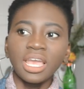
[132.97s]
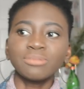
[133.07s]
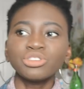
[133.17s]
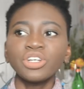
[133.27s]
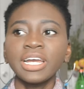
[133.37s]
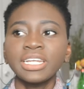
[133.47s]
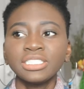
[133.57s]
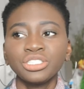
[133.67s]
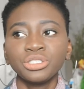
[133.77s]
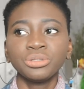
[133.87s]
I'm
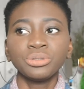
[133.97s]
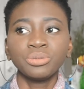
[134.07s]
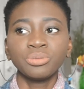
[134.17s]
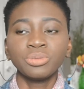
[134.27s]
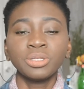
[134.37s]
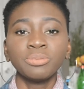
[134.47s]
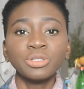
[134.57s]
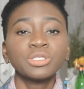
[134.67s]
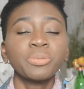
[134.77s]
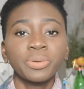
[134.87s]
trying to, the
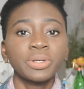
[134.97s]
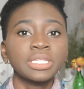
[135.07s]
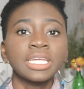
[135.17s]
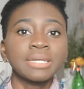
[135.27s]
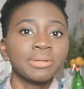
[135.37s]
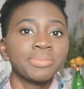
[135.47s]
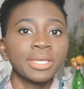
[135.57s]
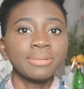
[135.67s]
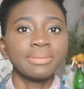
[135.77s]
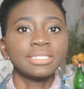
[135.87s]
most important thing about
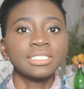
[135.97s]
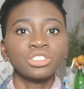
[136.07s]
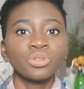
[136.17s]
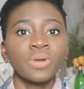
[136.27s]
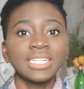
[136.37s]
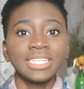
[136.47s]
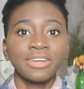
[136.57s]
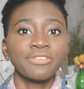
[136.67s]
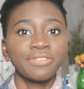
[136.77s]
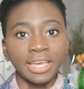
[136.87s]
PMS is to
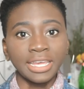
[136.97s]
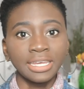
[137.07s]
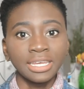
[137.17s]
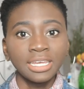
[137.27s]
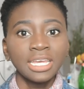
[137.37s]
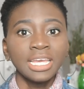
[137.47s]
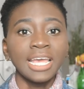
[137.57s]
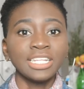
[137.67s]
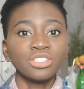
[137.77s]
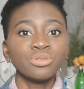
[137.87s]
identify it
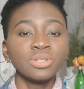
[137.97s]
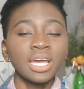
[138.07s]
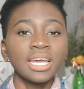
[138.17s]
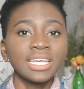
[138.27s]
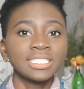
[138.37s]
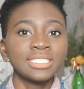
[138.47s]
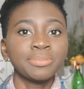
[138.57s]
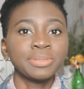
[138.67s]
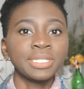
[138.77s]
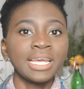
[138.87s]
and to not
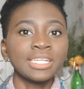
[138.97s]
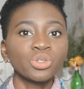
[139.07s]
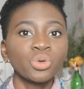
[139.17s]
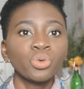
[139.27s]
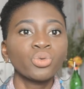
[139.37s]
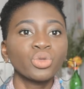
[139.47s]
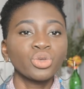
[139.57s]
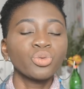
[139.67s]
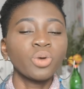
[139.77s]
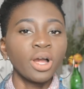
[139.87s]
accept it as who
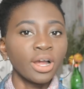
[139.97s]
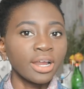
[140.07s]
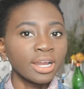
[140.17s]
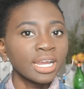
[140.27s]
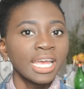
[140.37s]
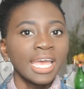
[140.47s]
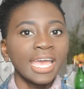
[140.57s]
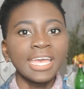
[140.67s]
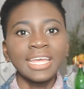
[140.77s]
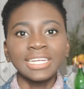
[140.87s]
you are.
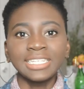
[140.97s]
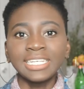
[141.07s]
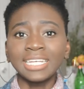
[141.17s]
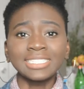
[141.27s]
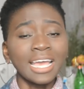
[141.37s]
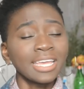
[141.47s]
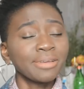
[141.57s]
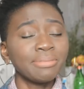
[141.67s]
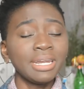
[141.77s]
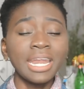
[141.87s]
And yes, I
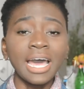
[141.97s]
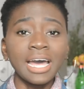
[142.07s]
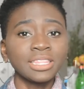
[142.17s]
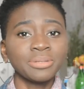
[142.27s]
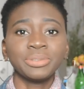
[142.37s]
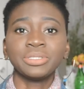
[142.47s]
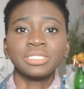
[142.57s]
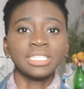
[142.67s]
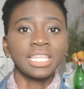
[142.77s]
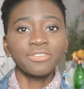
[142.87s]
am not the most
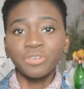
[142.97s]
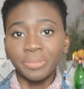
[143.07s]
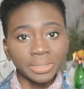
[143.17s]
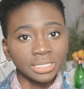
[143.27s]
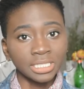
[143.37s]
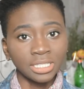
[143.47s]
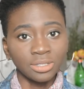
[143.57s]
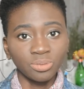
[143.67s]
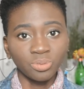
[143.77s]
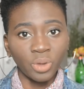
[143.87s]
delightful
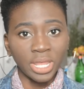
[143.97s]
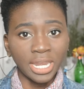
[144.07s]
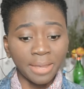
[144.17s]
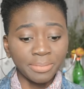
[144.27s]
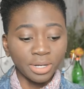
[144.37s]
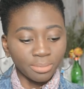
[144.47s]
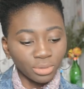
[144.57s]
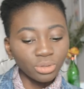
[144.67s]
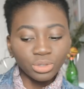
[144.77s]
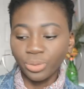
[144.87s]
person when I'm in a
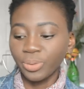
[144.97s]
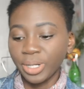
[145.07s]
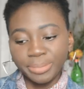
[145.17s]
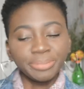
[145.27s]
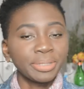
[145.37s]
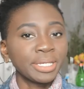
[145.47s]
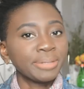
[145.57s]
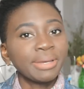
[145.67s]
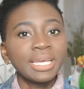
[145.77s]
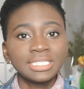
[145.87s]
mood or when I'm a
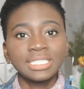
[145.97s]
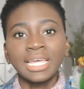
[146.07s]
PMS.